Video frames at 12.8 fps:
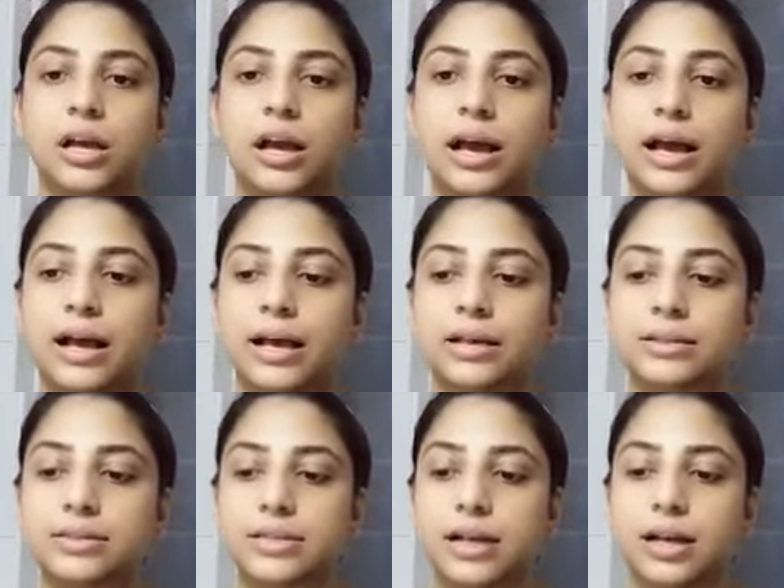
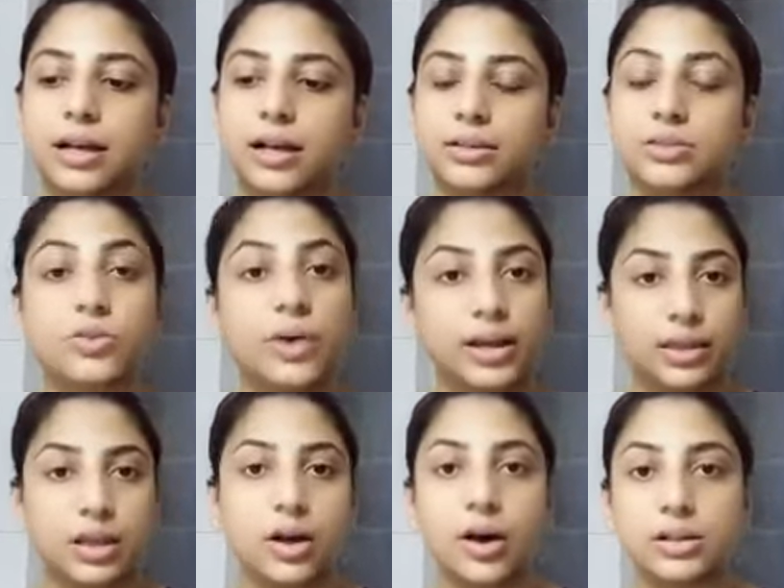and uh, so i
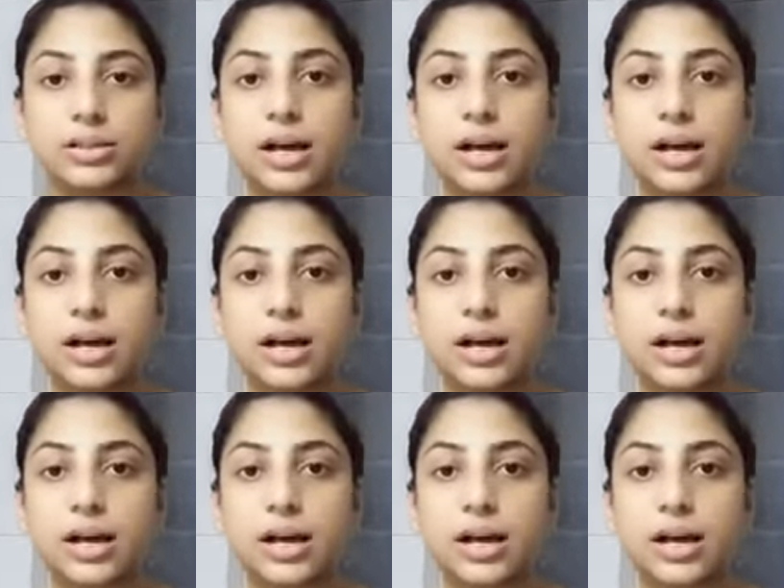thought